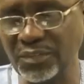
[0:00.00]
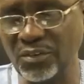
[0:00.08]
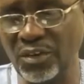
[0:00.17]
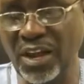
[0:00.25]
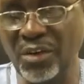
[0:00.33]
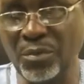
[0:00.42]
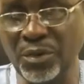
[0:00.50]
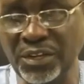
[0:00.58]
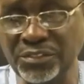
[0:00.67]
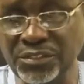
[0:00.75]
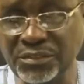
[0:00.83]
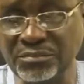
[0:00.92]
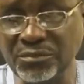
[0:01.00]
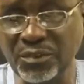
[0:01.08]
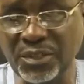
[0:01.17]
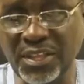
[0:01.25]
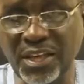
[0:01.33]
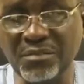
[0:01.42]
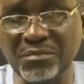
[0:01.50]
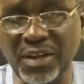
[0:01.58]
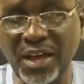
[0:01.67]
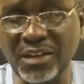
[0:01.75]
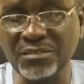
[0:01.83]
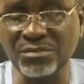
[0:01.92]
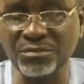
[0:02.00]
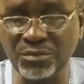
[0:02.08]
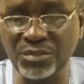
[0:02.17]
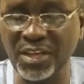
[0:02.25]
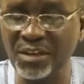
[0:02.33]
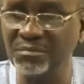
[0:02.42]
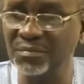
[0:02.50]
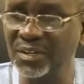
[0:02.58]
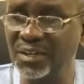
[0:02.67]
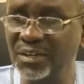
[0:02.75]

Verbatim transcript: collaboration with them and through them